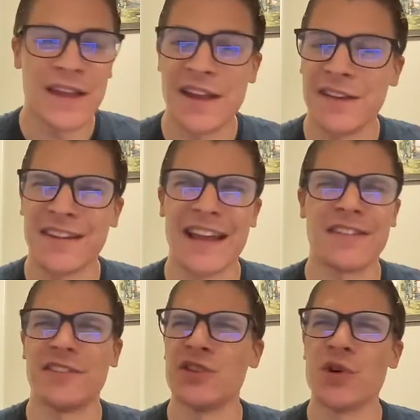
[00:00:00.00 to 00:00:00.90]
He's
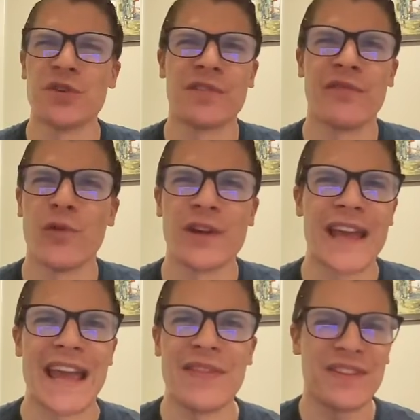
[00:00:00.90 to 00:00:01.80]
like the
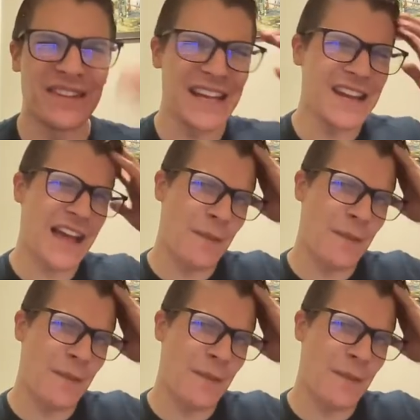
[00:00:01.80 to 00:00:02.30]
248th seed.